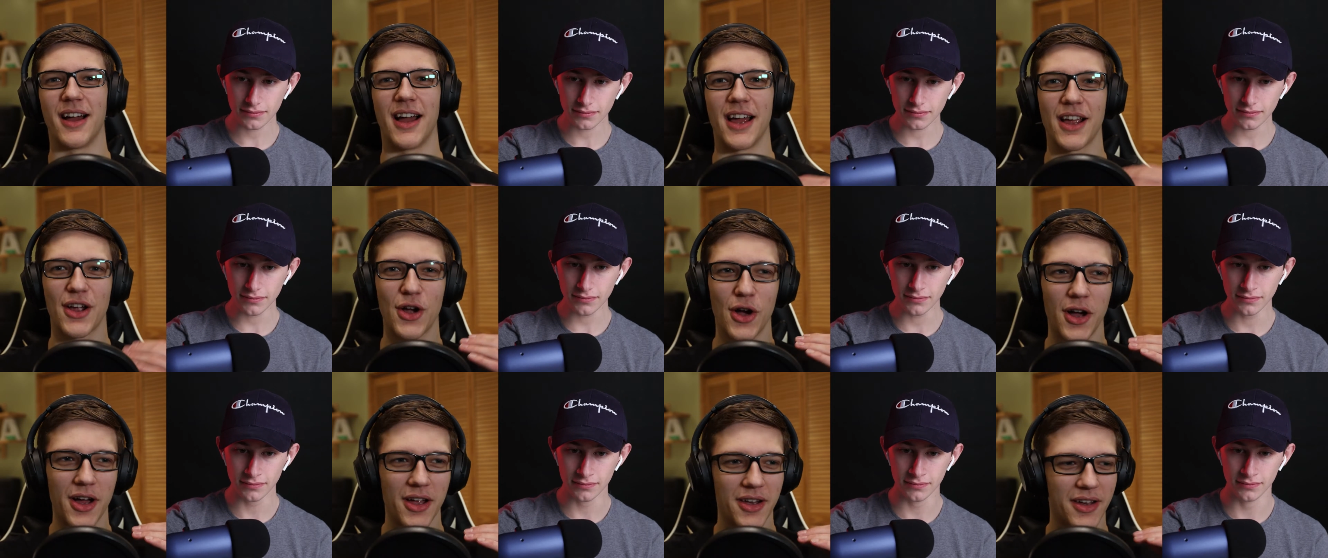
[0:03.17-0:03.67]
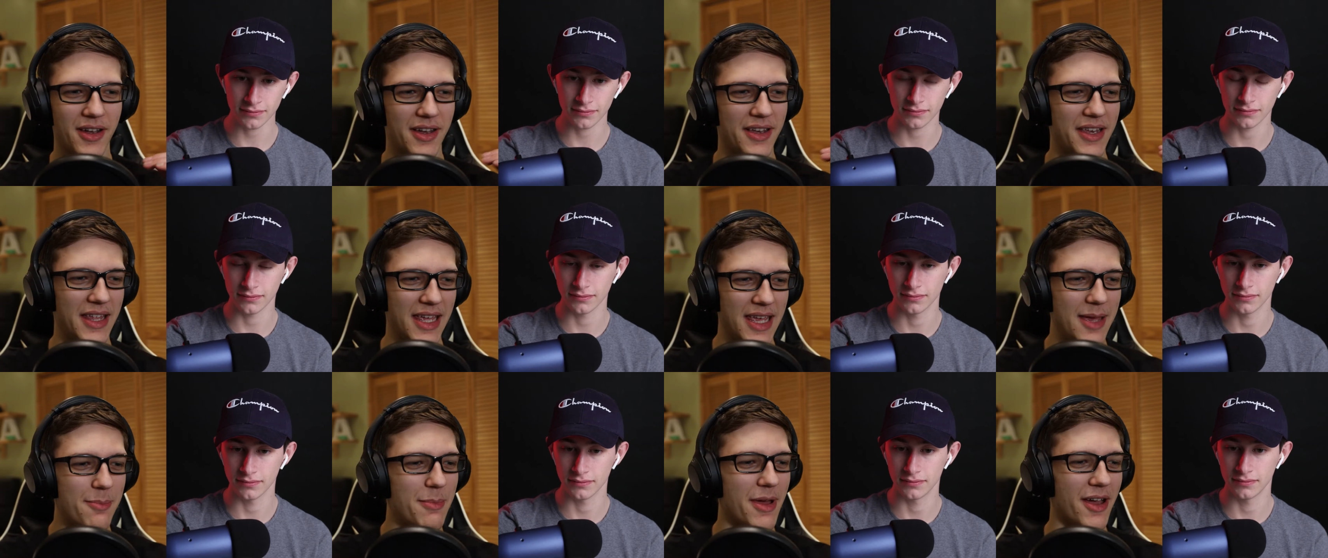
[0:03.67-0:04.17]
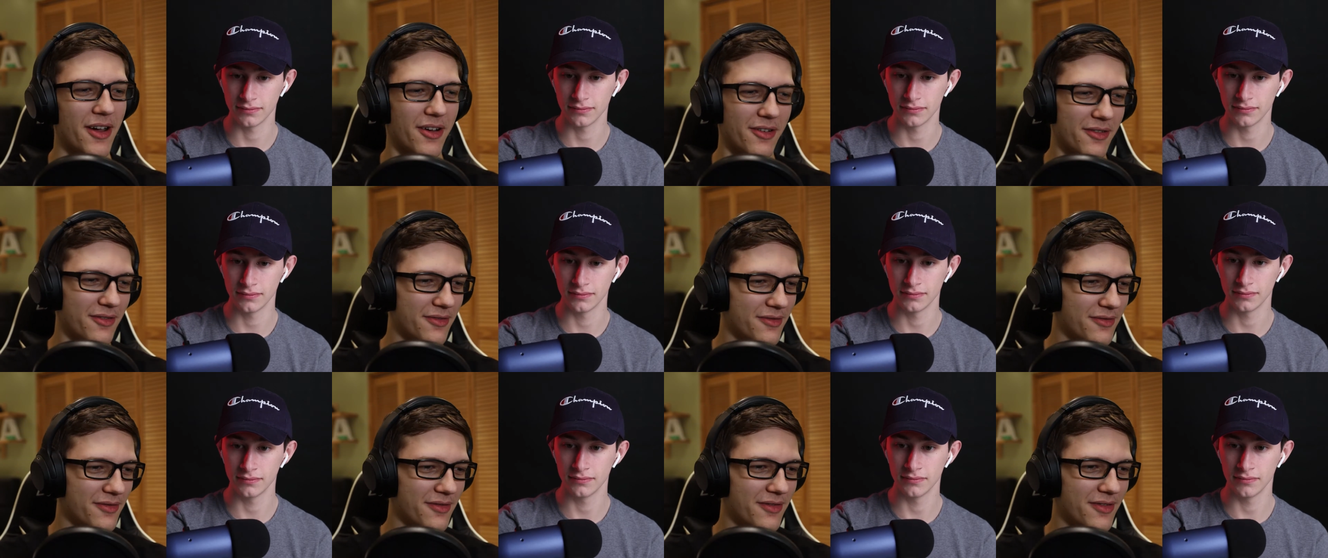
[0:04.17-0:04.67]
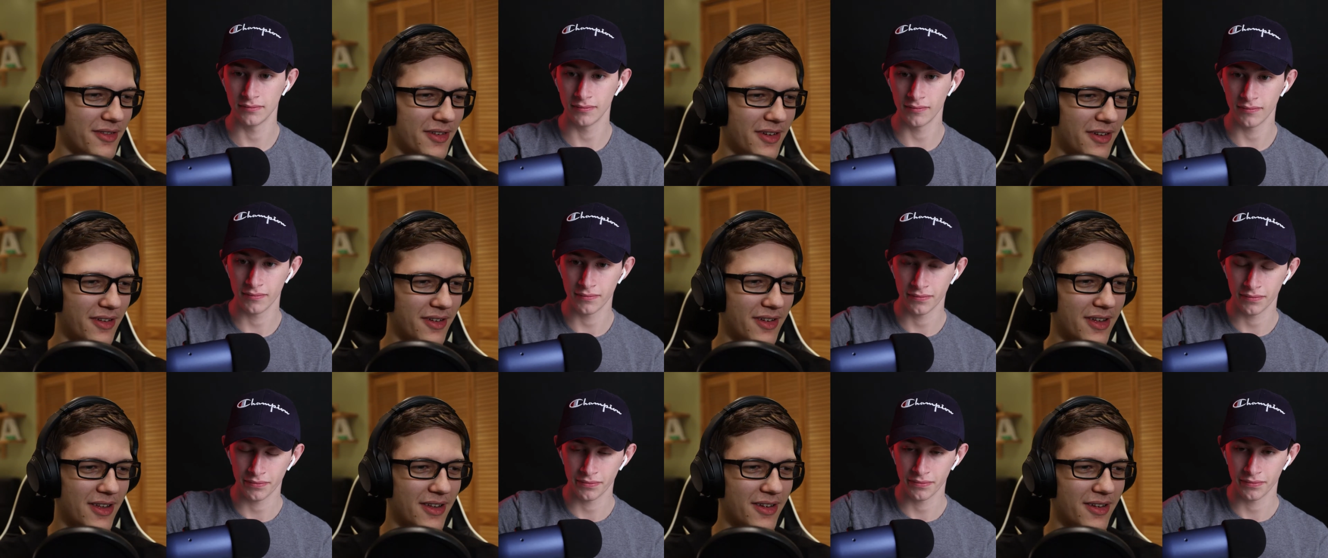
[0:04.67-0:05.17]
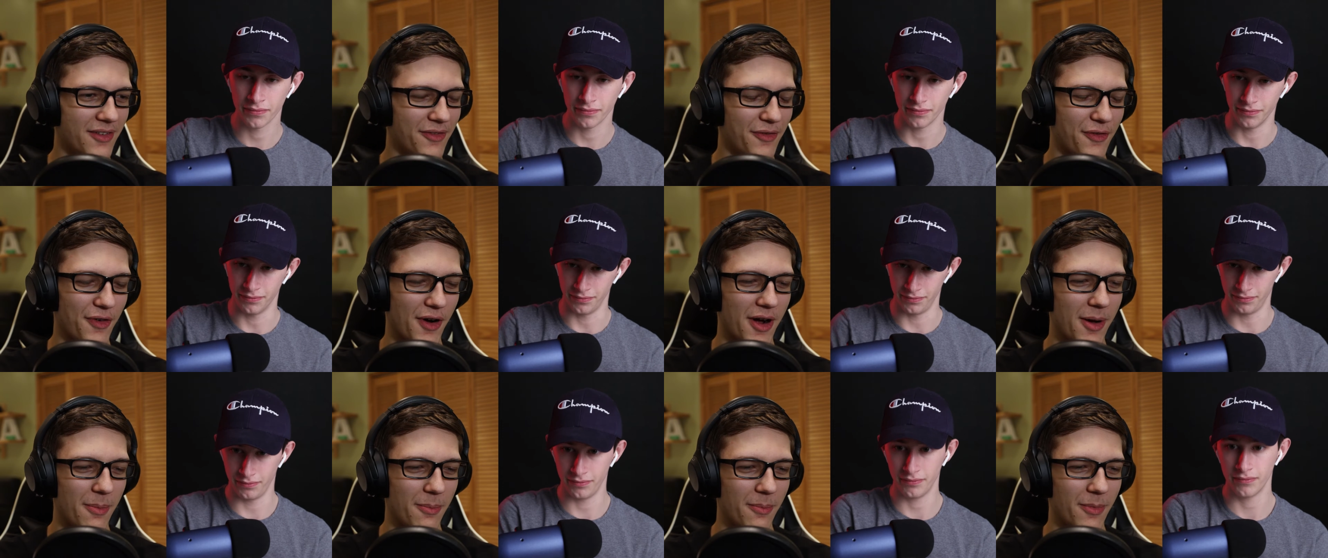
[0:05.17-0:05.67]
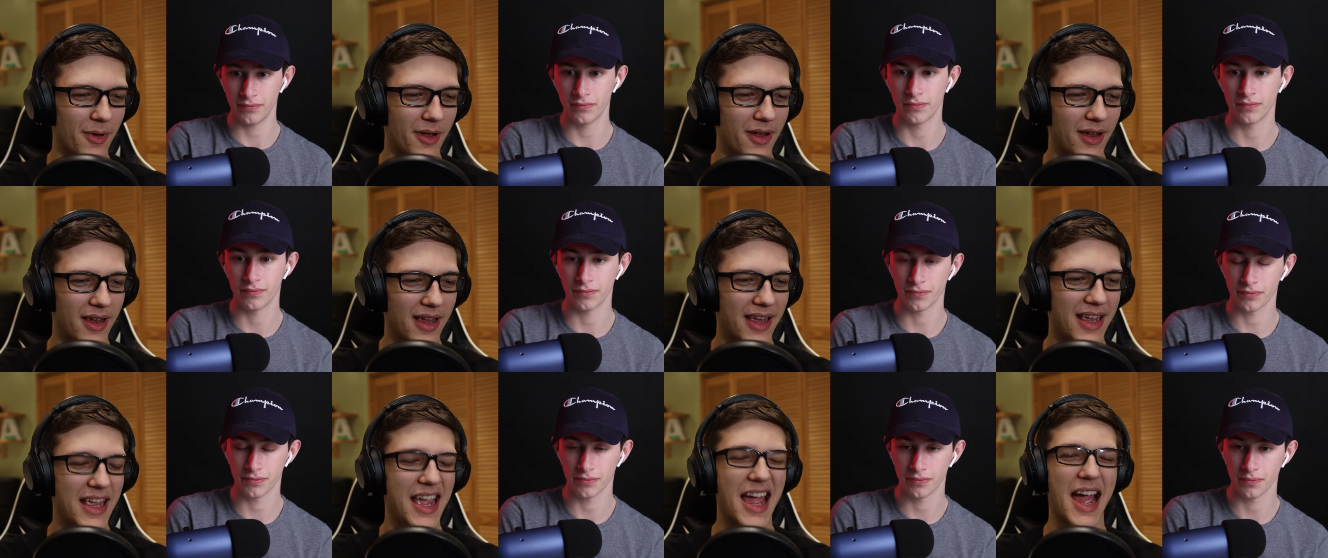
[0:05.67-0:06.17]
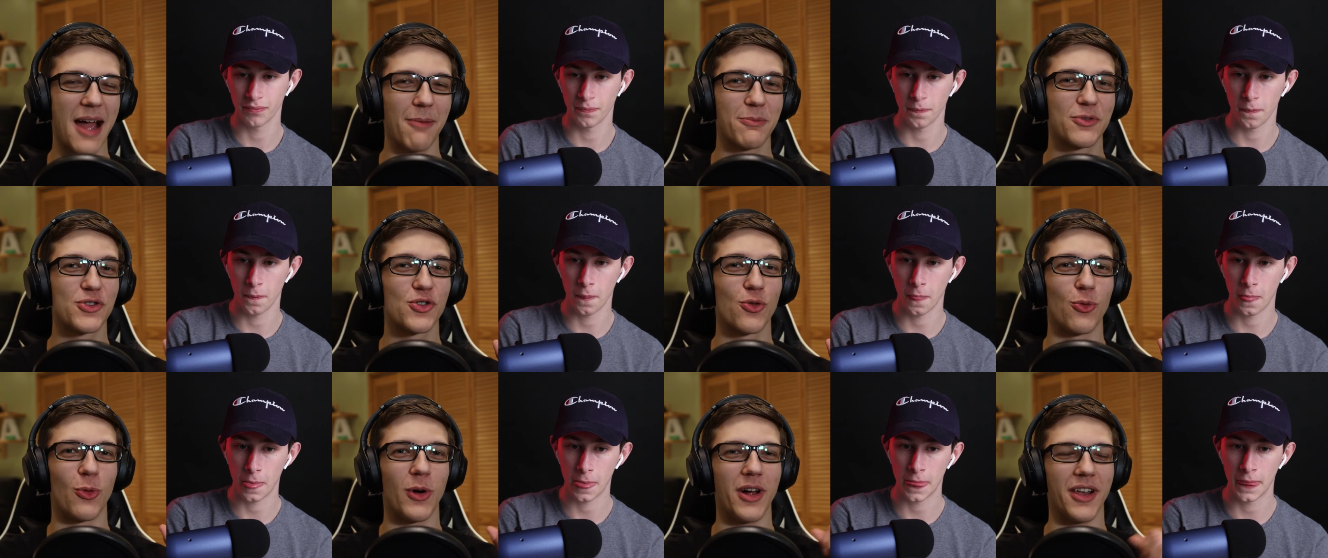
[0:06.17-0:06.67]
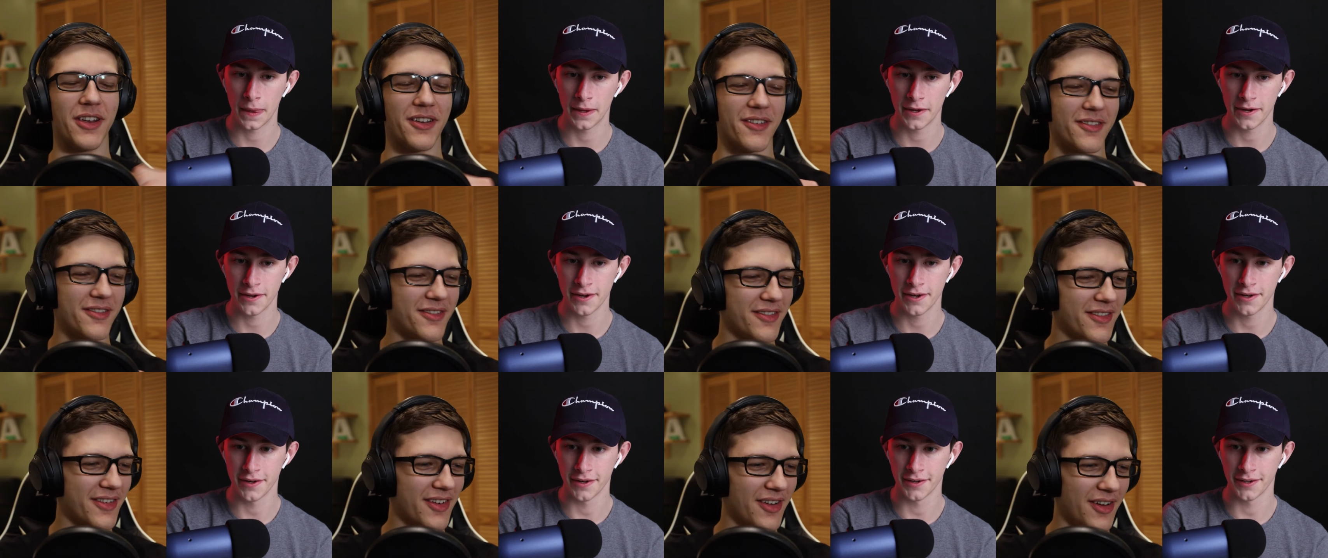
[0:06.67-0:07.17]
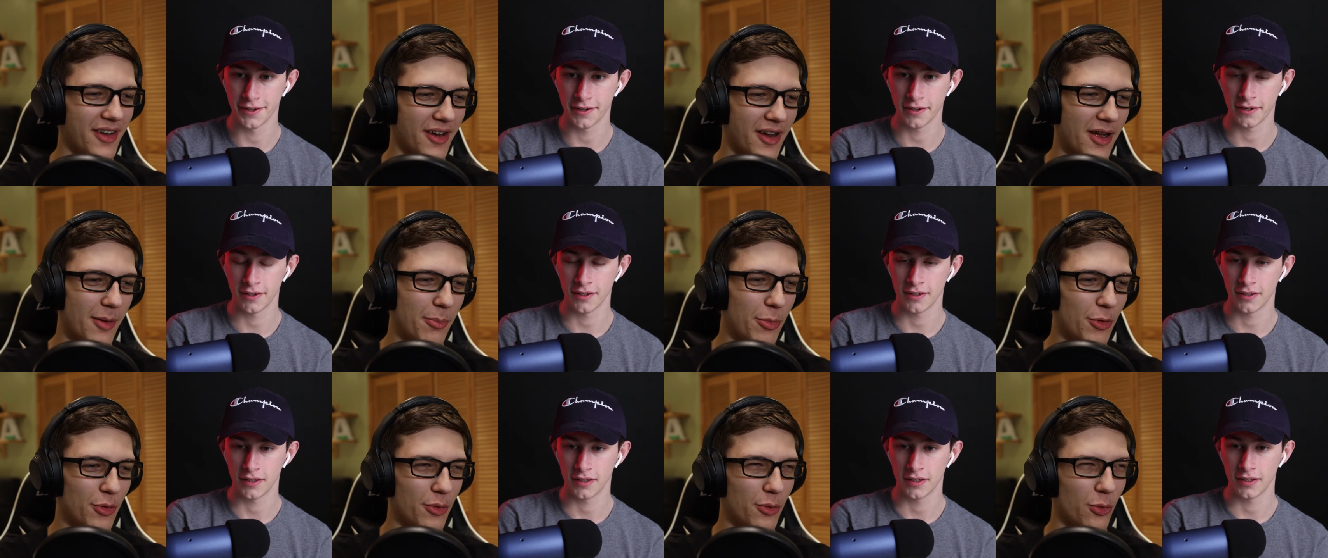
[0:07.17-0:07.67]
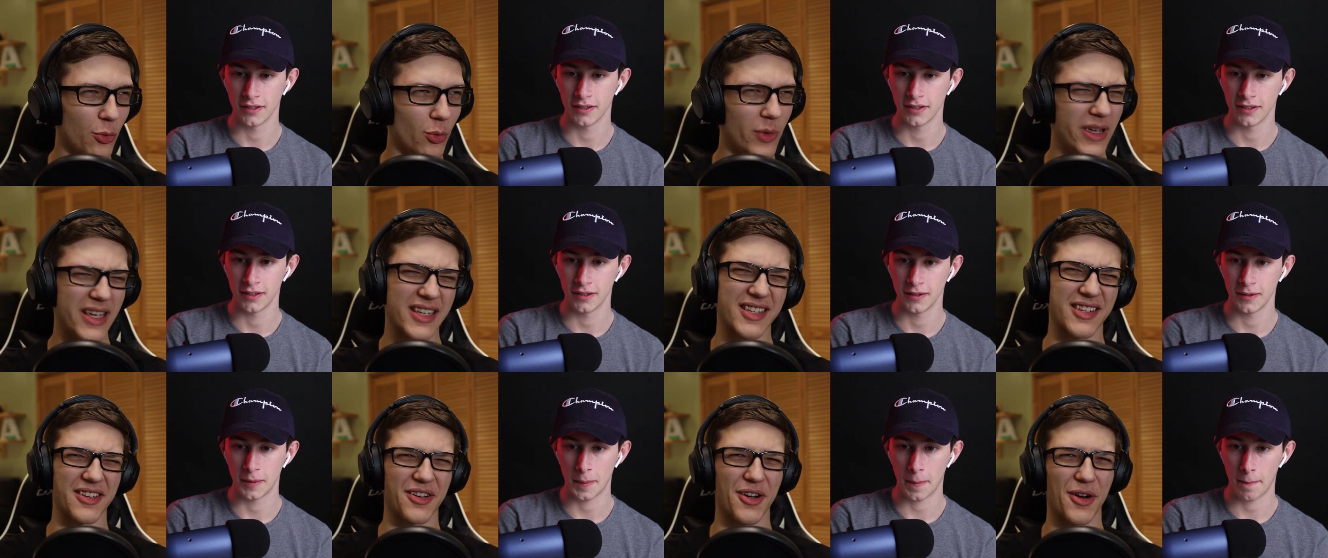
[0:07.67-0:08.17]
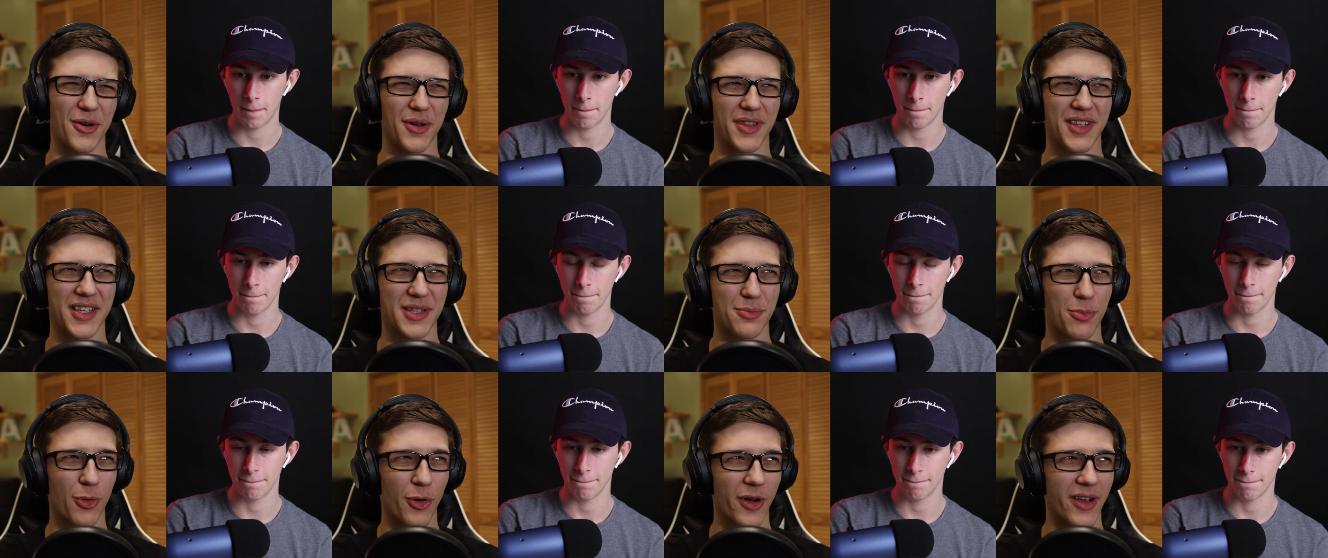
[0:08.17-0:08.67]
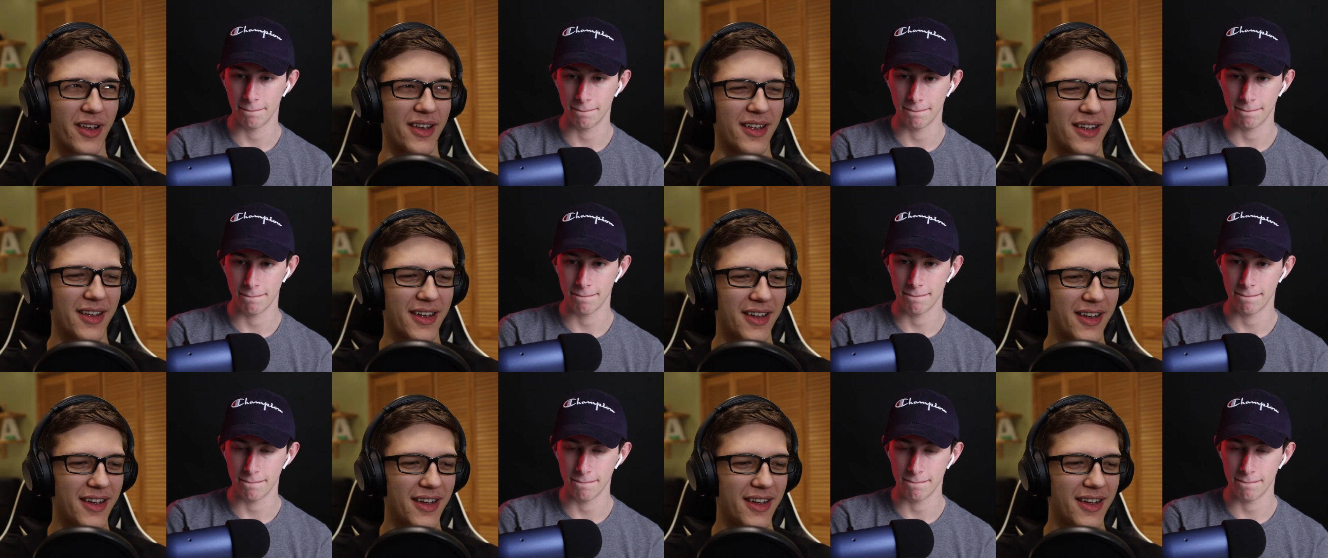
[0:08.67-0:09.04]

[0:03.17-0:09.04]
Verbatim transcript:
Speaker 1: I got an email from mm-hmm. Capture One a couple weeks ago at this point.